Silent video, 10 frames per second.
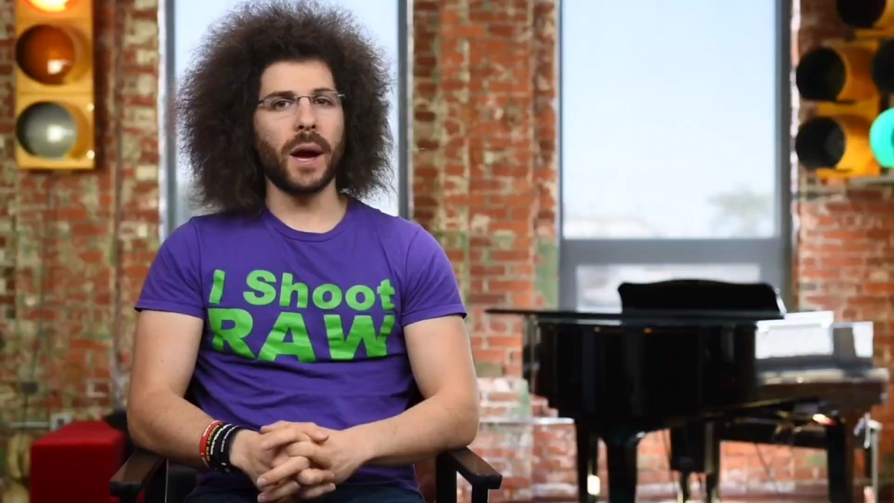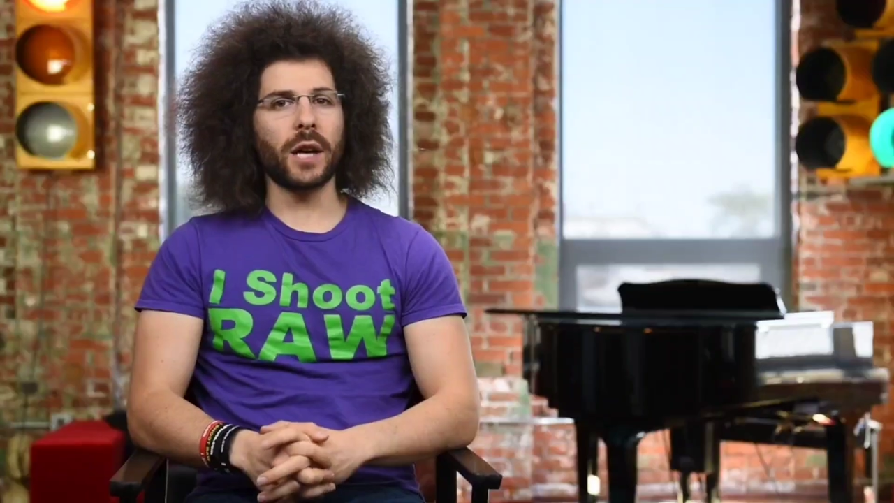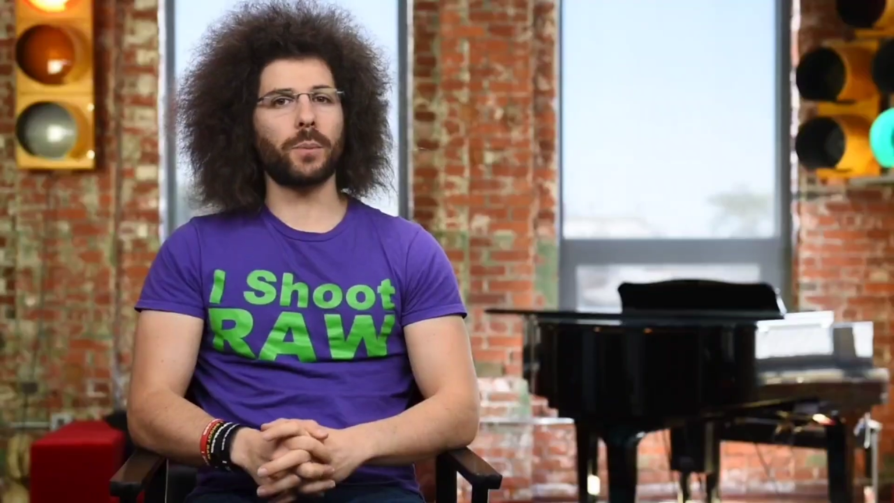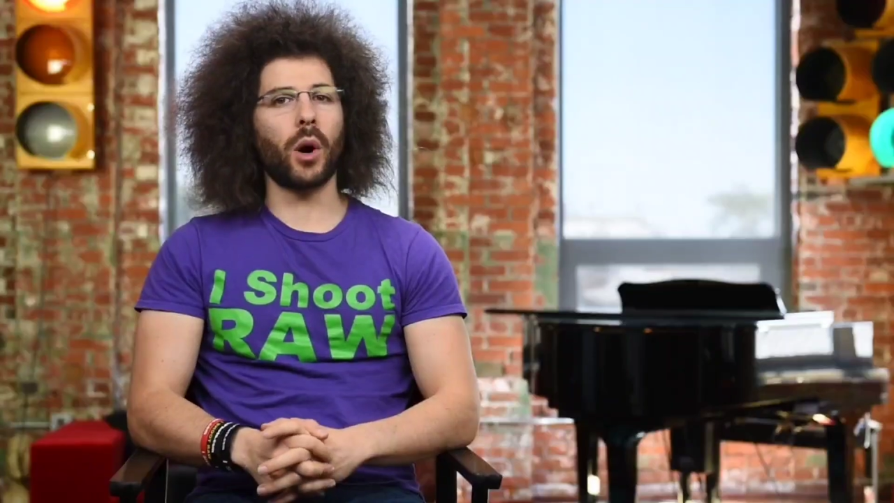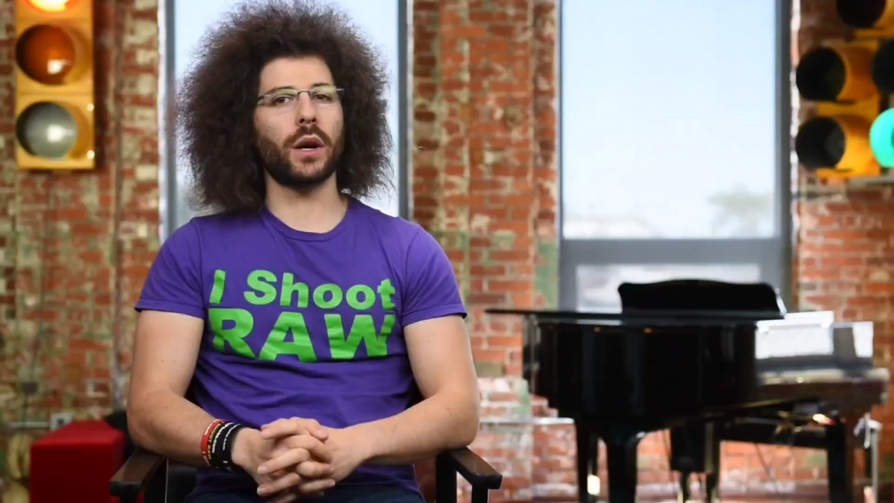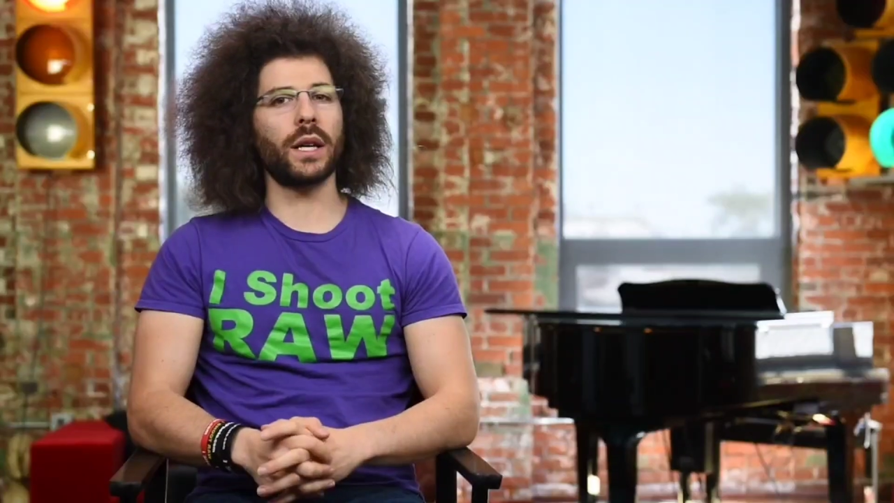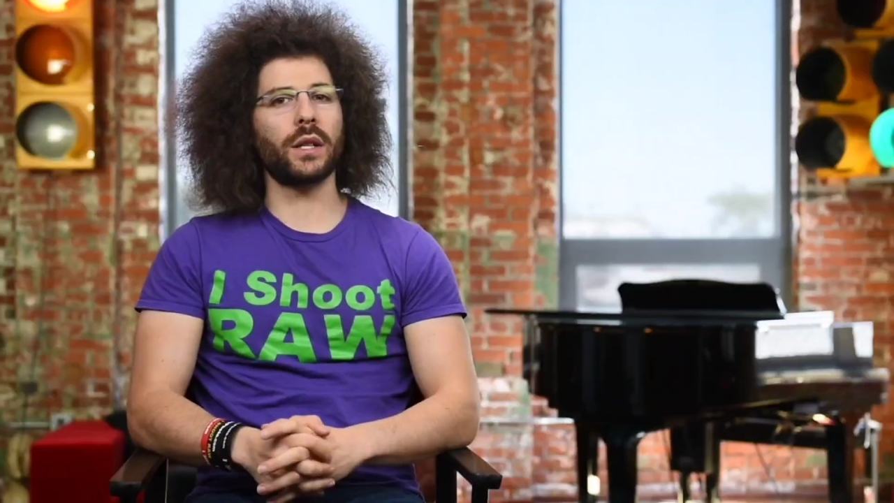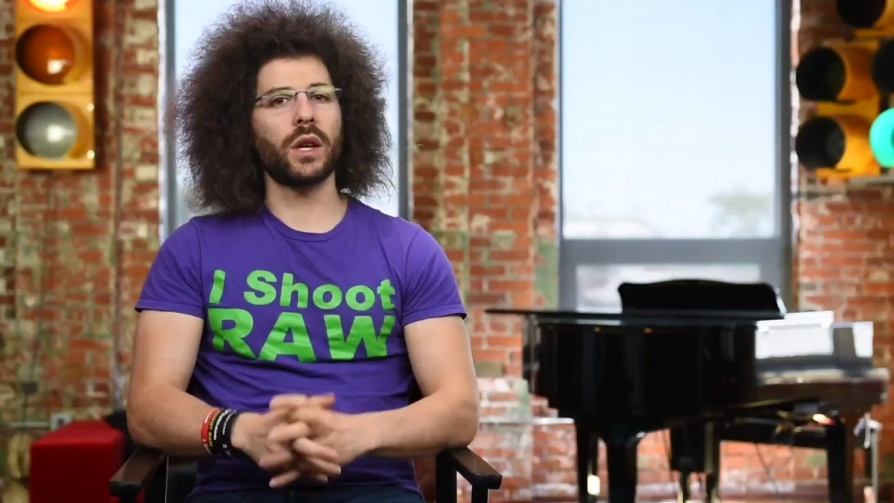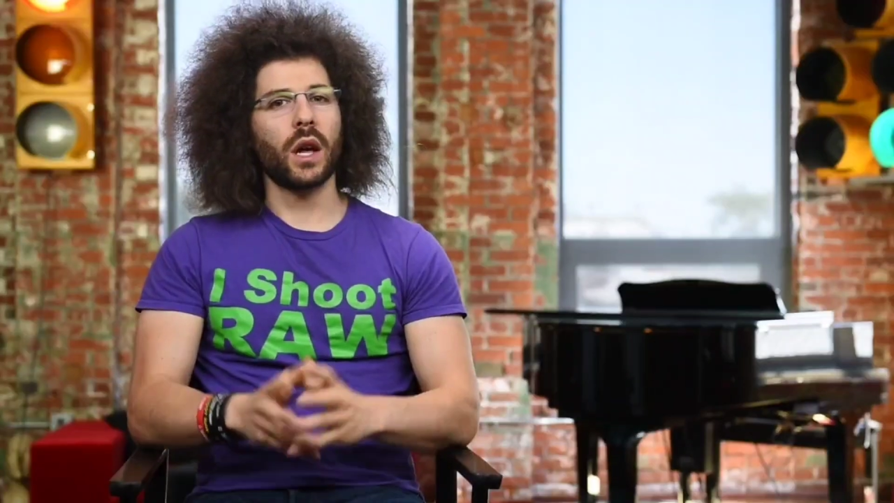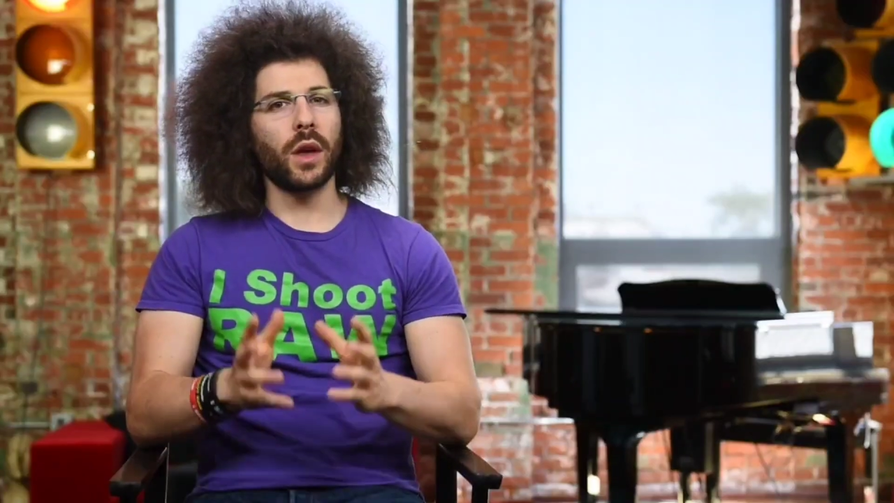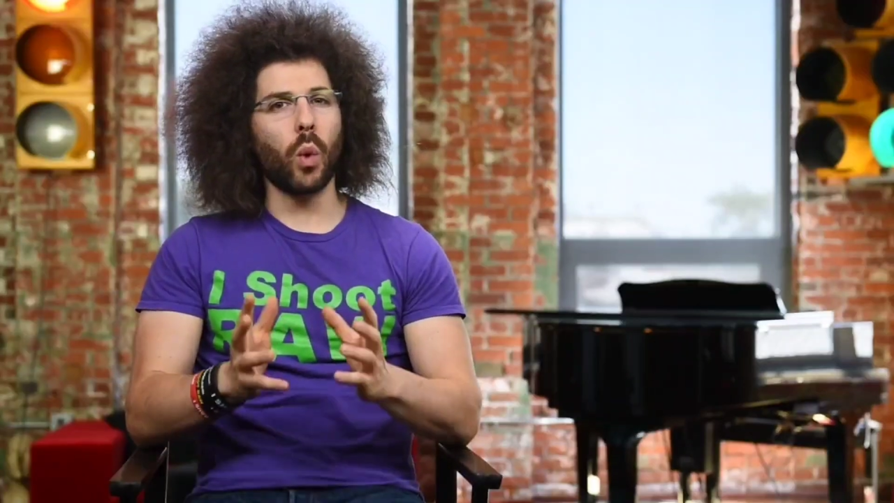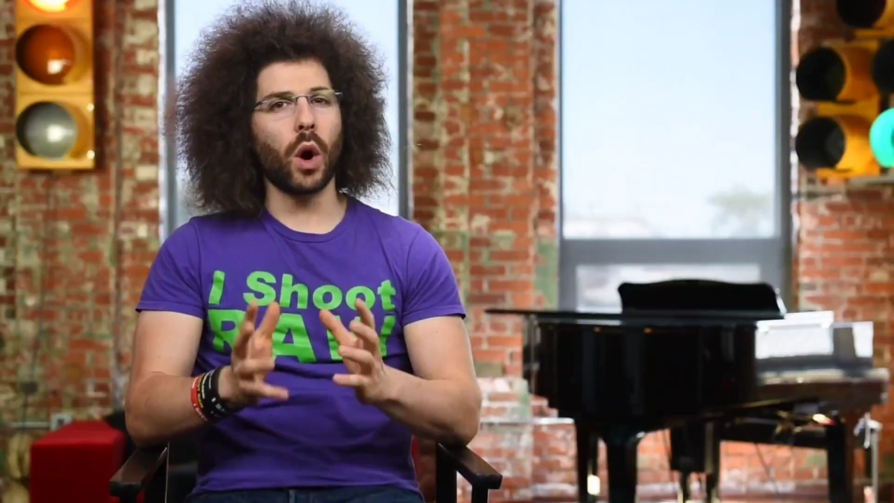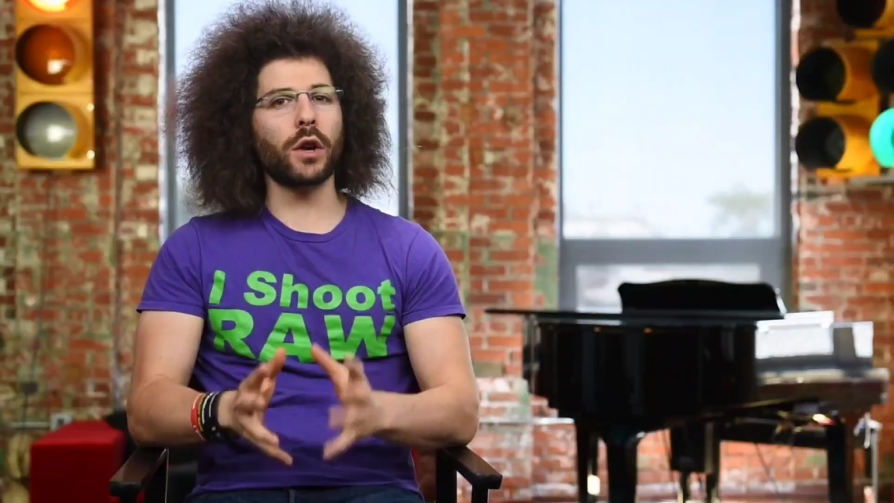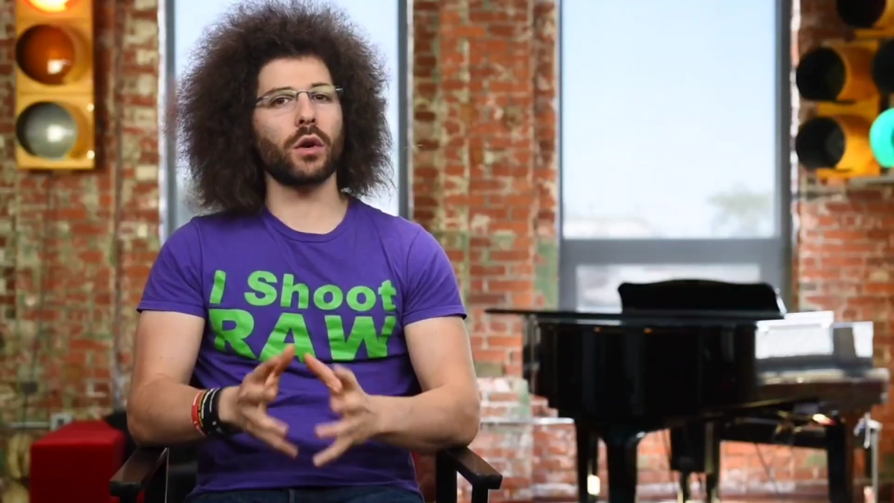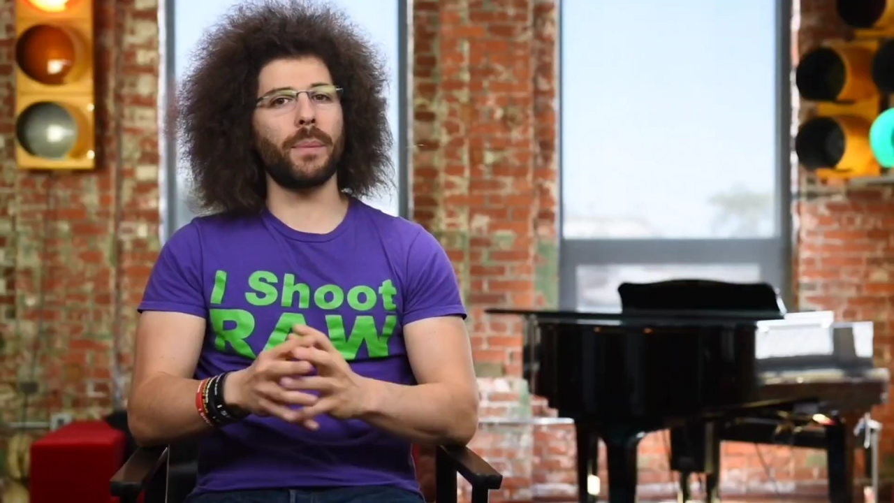The best part is
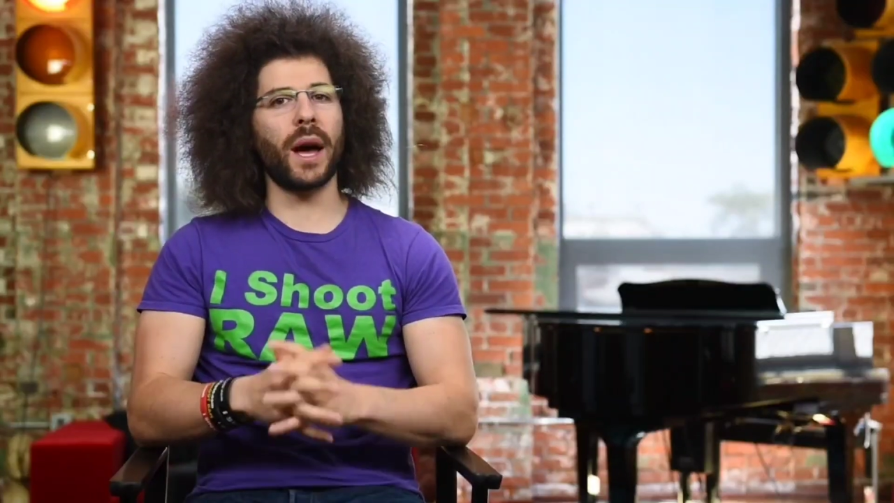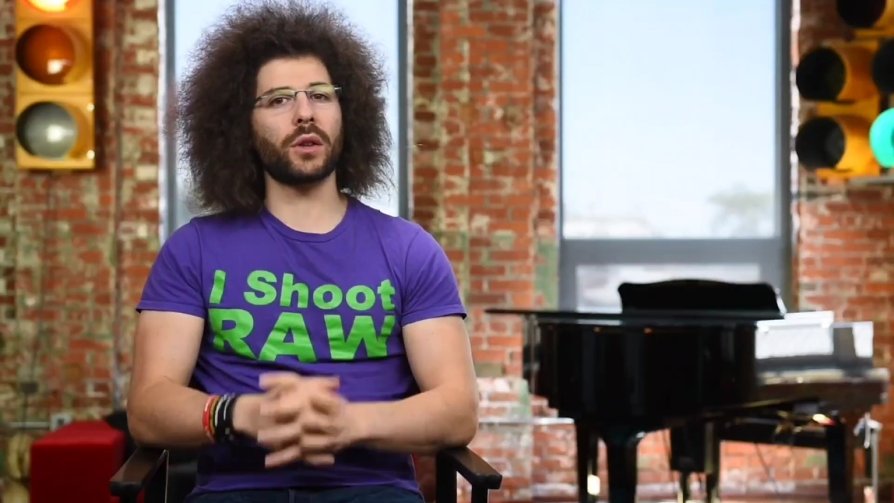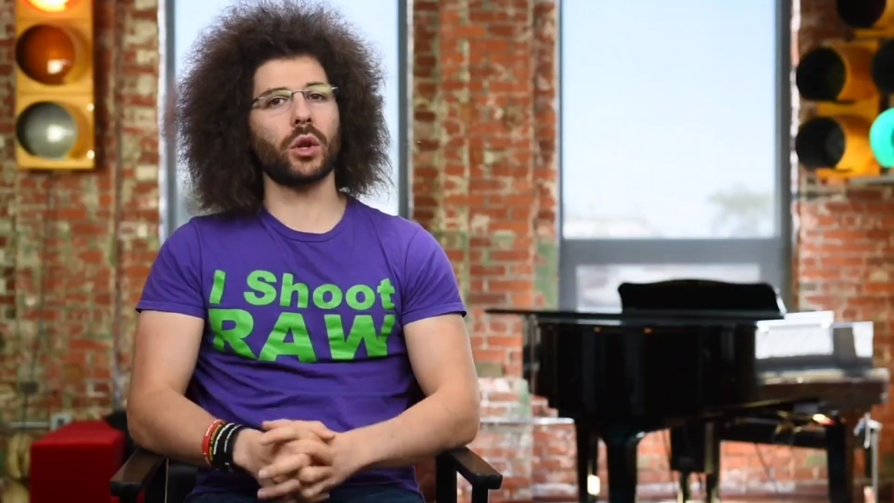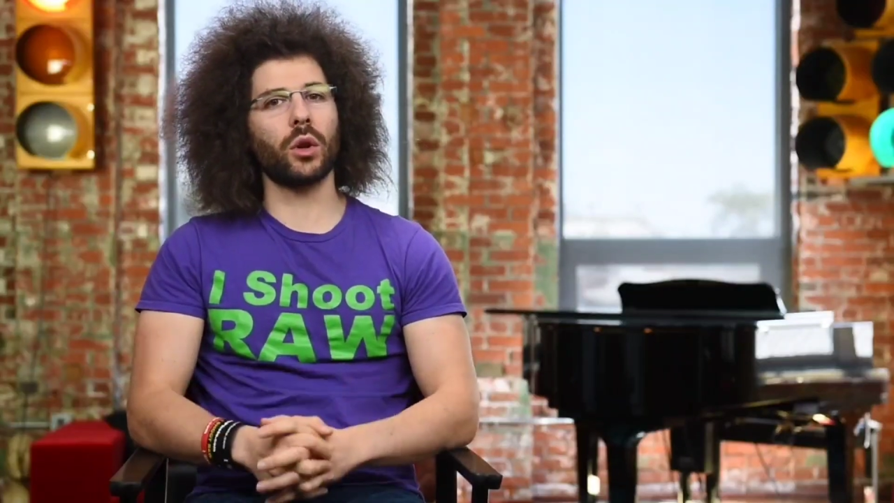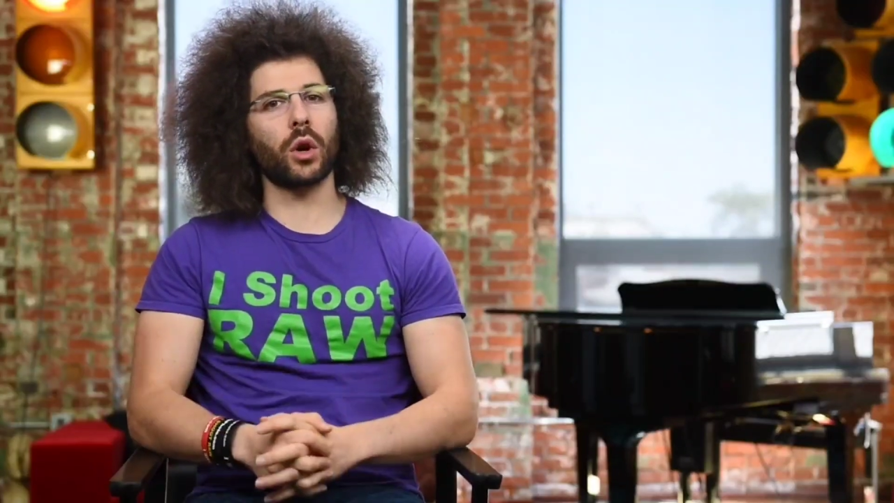that what you're about